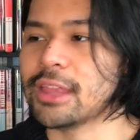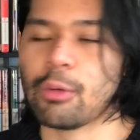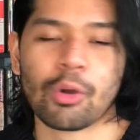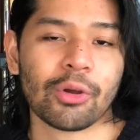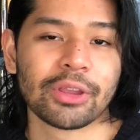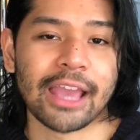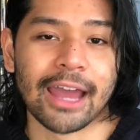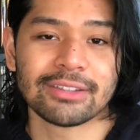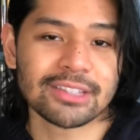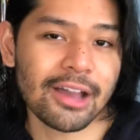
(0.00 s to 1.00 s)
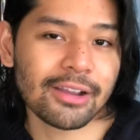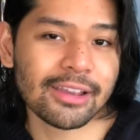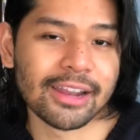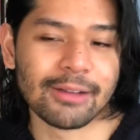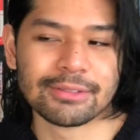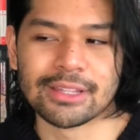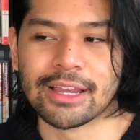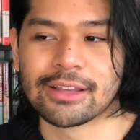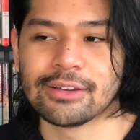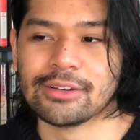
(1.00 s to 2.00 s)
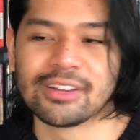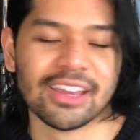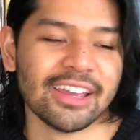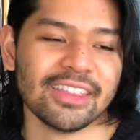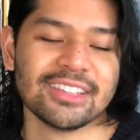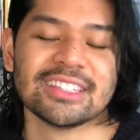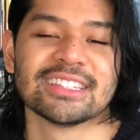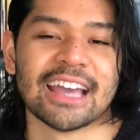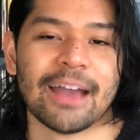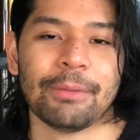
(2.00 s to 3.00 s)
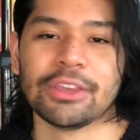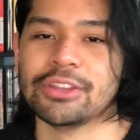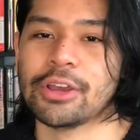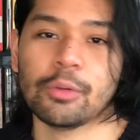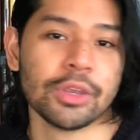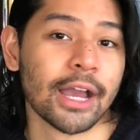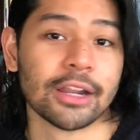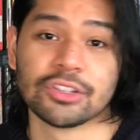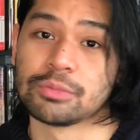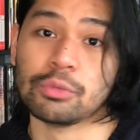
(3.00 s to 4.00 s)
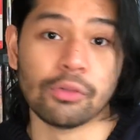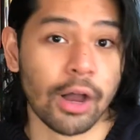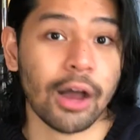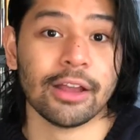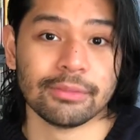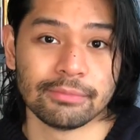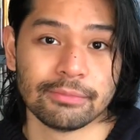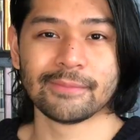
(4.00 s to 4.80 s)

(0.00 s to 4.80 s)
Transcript: they were already out of stock. And I was like, okay, this is sad, but, you know, we gotta just move on.